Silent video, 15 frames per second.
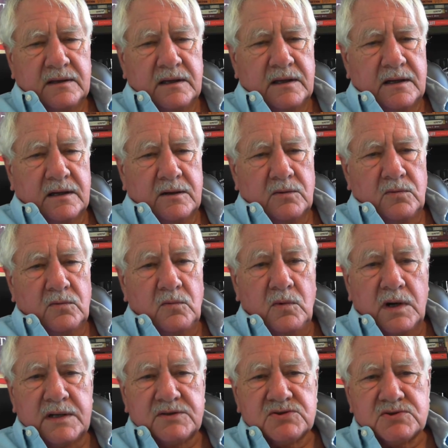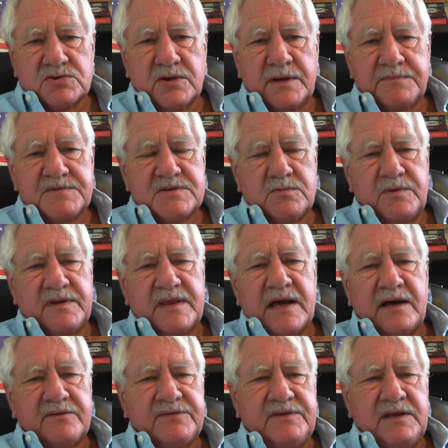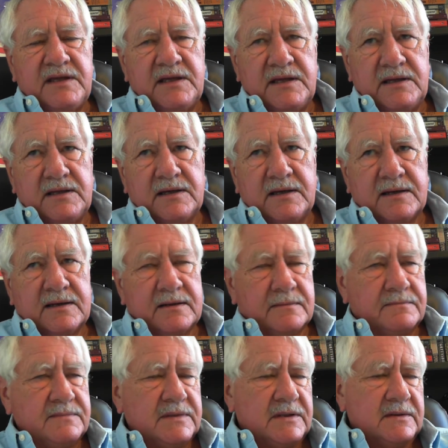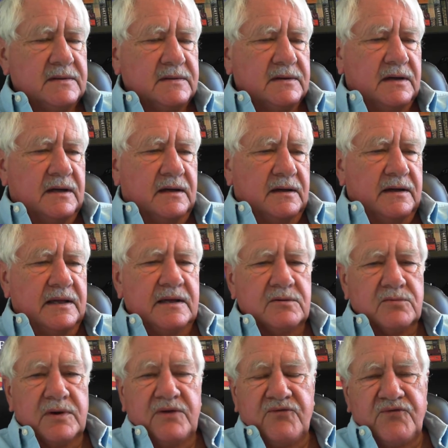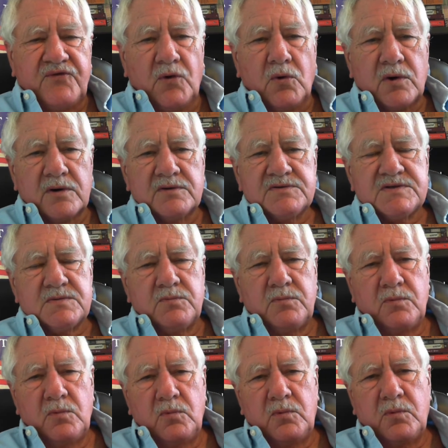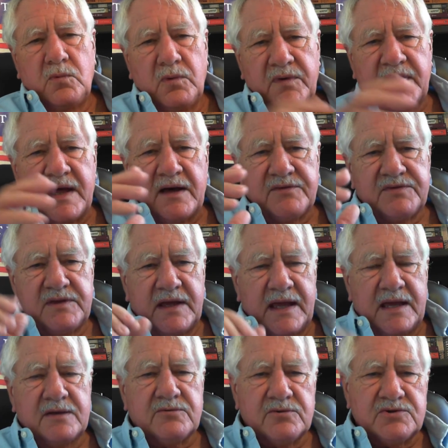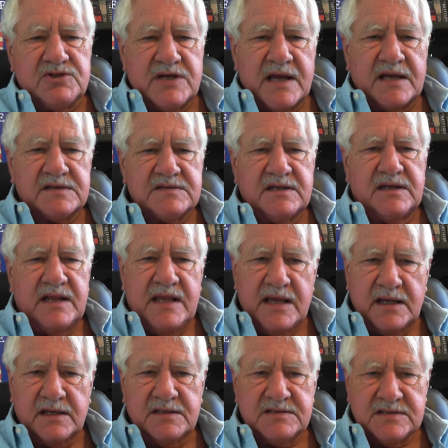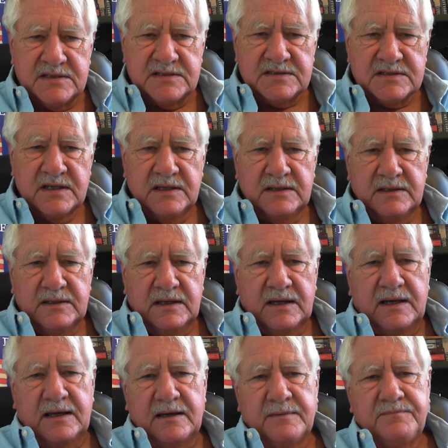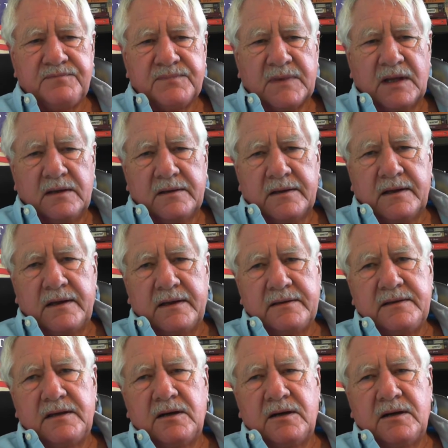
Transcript: uh, Juan Trippes, without the um, uh, Henry Fords, without the Andrew Jackson Higginses, um, uh, you